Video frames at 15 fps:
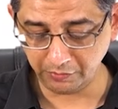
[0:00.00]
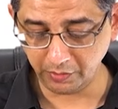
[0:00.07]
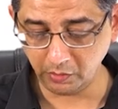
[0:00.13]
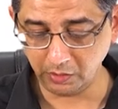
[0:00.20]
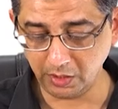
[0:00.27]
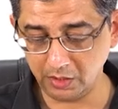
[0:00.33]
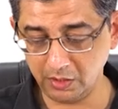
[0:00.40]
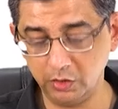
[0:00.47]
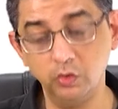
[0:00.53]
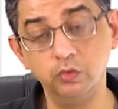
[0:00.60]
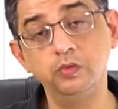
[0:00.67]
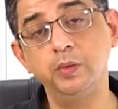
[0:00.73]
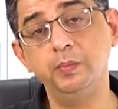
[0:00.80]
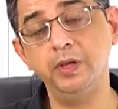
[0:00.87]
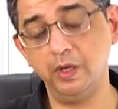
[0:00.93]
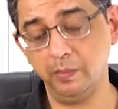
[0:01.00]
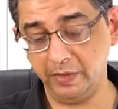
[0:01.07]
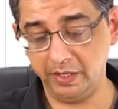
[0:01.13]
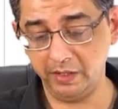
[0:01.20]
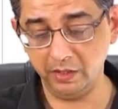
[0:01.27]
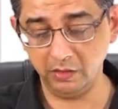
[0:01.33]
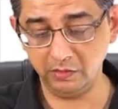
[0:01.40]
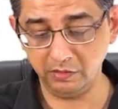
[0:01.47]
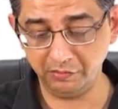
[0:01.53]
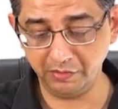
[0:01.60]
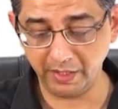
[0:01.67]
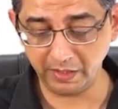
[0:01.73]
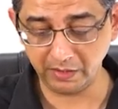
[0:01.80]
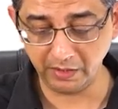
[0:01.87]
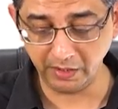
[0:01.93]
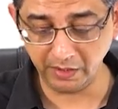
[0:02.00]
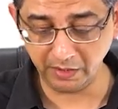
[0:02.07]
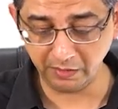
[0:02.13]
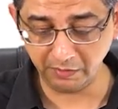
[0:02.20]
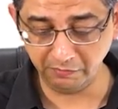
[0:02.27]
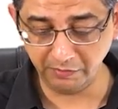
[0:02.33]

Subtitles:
of aorta, you would be reminded of the fact that